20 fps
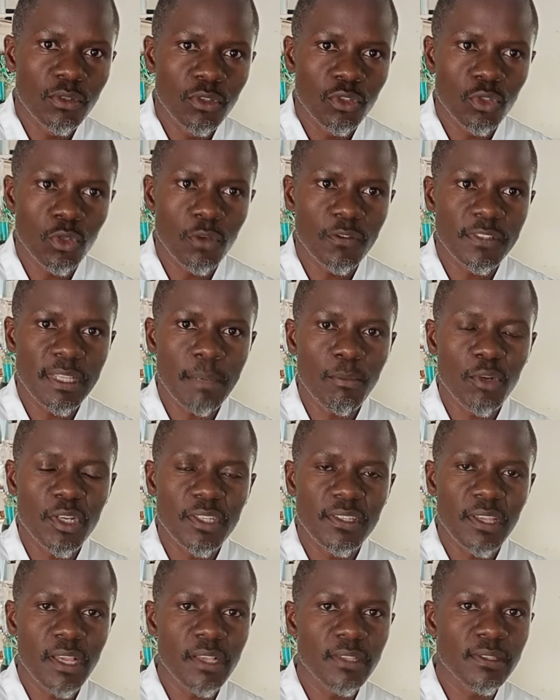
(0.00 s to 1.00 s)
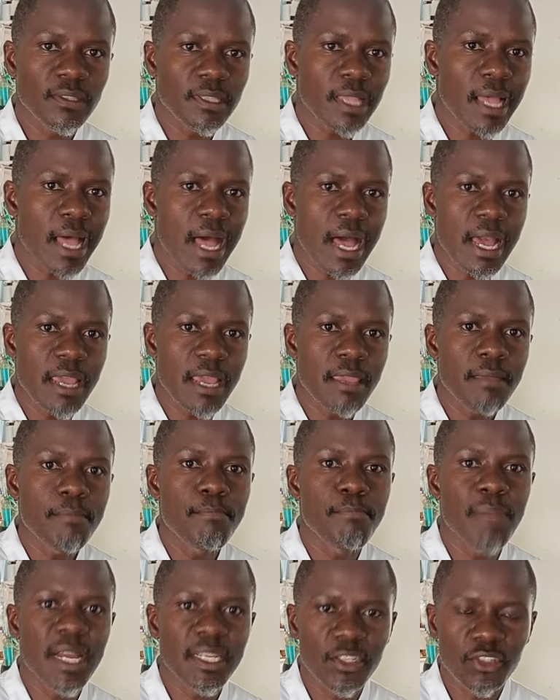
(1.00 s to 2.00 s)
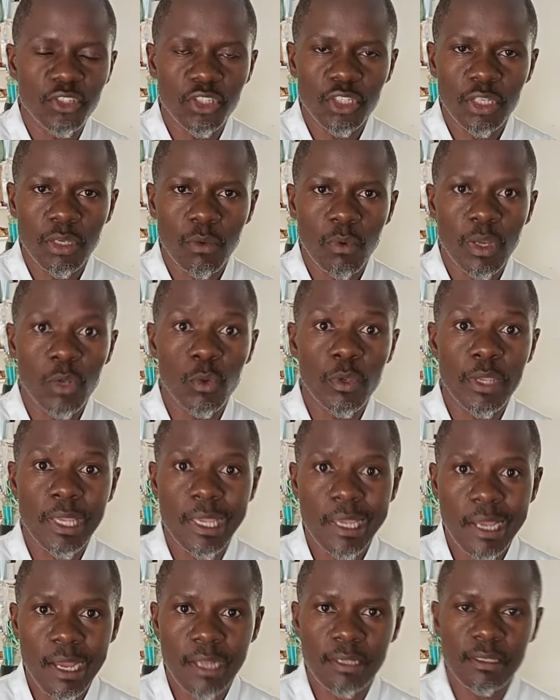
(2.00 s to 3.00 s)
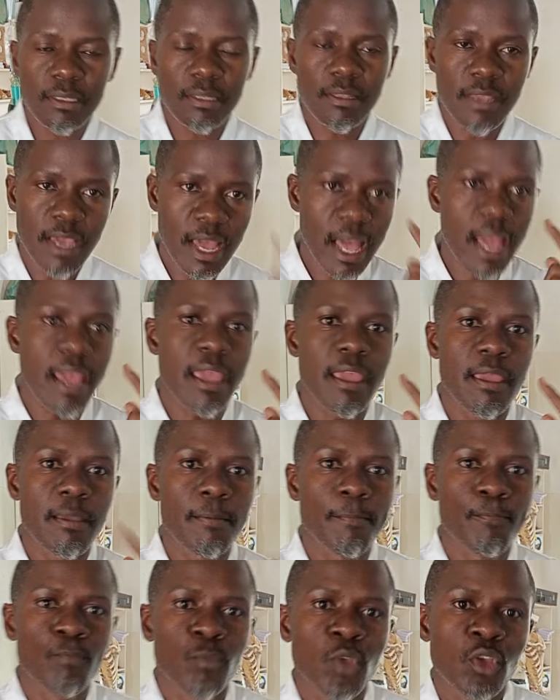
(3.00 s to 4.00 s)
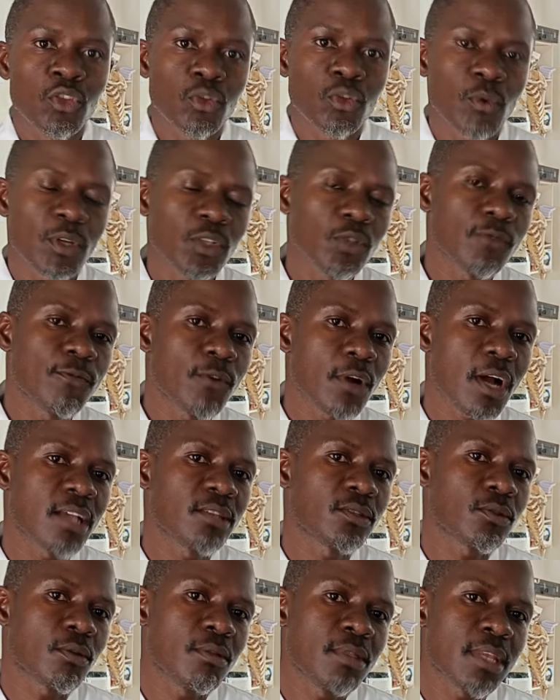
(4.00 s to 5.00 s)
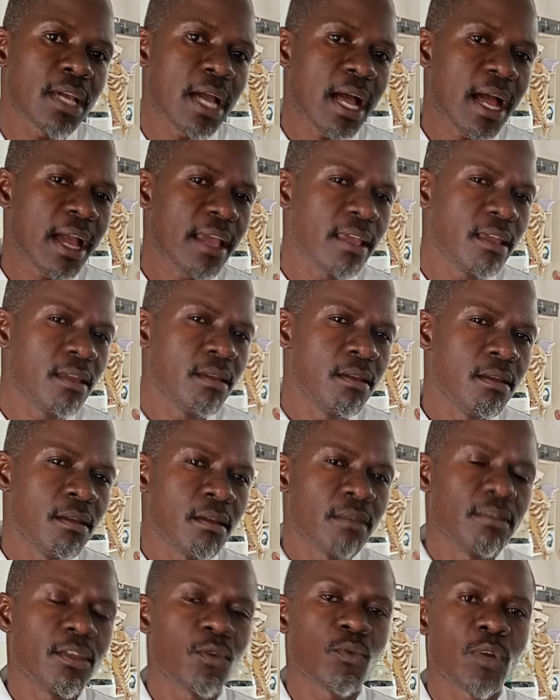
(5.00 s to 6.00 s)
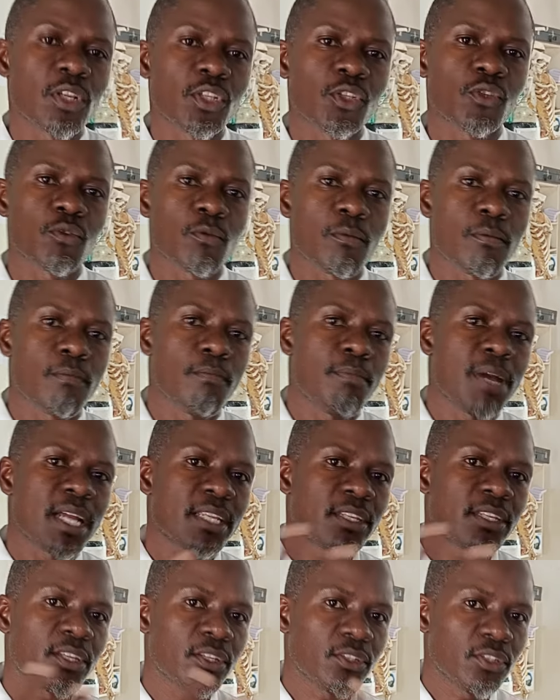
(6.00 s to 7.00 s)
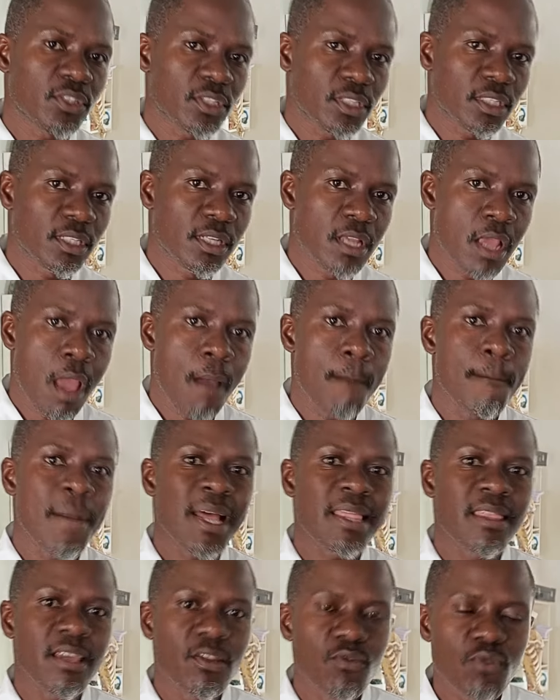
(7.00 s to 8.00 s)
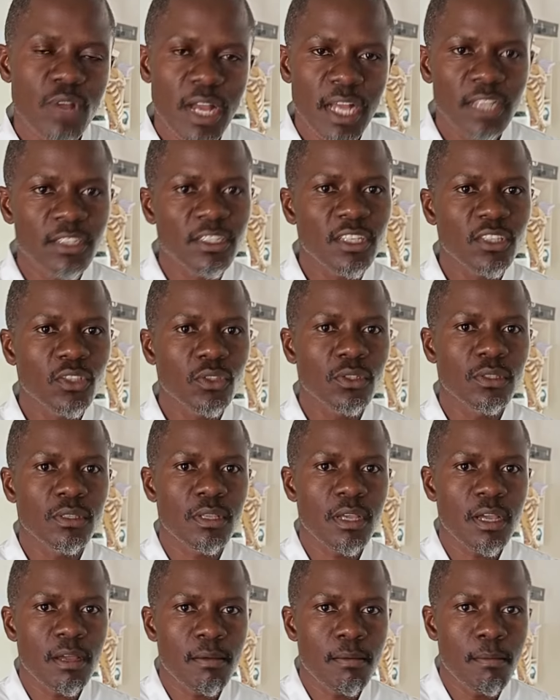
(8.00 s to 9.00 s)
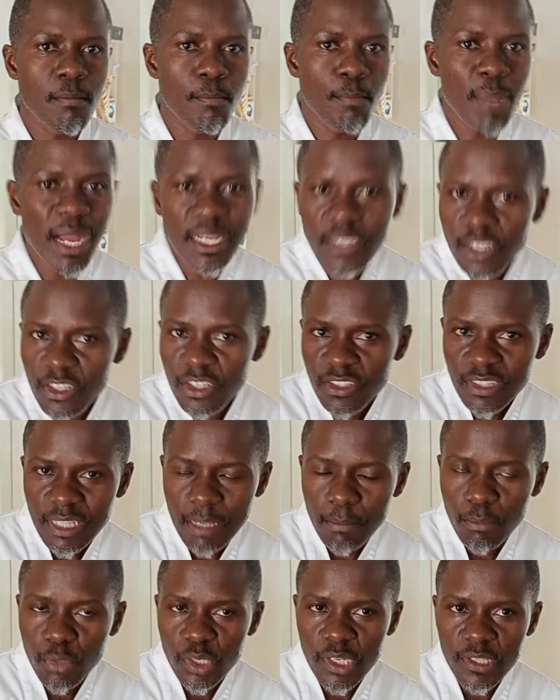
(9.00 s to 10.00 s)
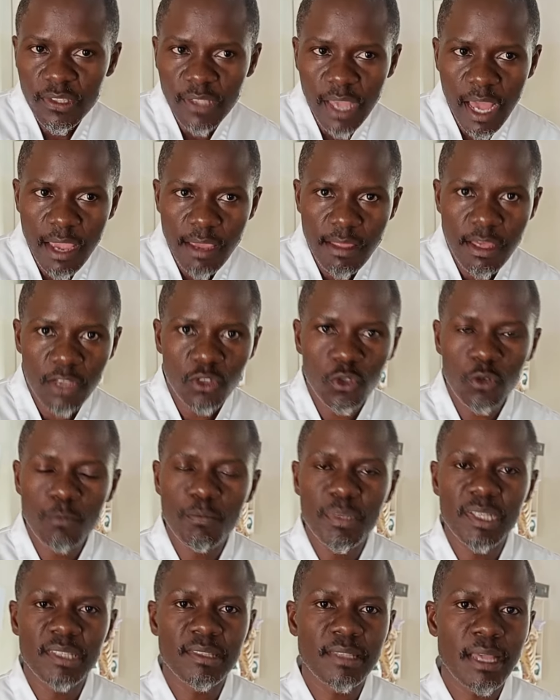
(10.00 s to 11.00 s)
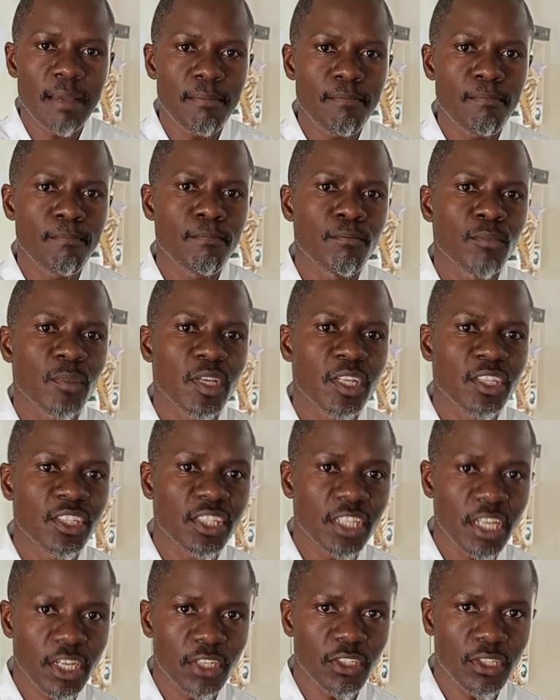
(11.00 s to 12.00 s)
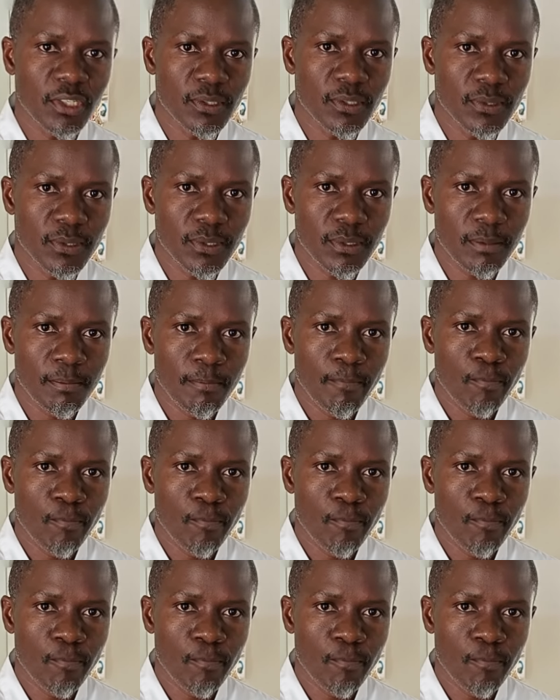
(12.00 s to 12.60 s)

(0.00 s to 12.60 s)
So if somebody says eye bandaging, we're looking at the eye. So want to focus on the eye, then want to bandage it. But then you can't just bandage somebody's eye. There should be some indications.